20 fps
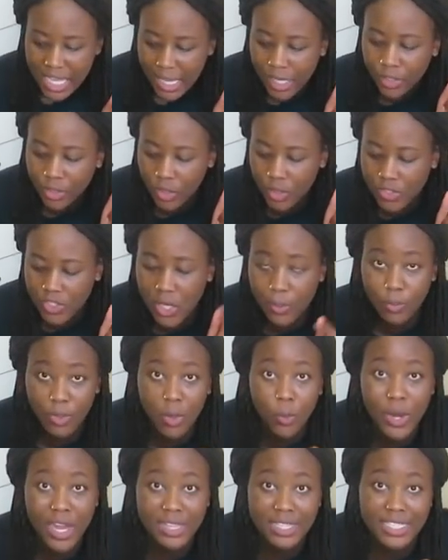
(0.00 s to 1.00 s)
And also I'm
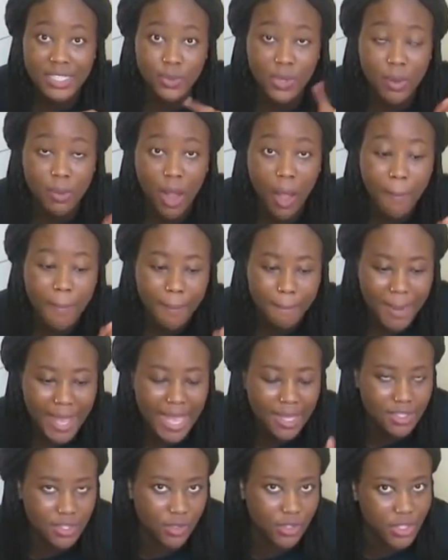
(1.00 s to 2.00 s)
gonna wear these when I'm coming
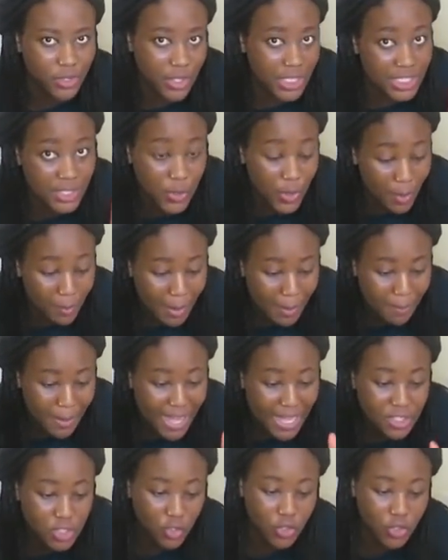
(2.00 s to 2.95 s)
back so they don't need to go in my bag.